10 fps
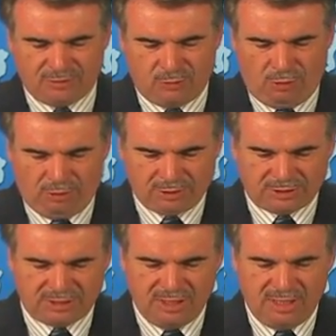the
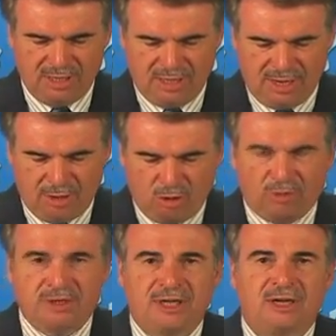world's
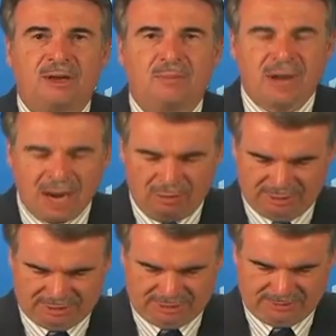hegemonic
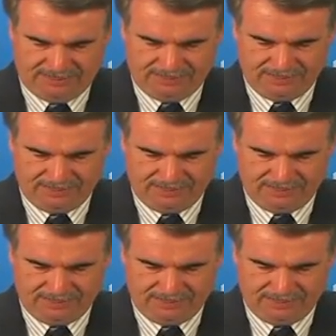powers.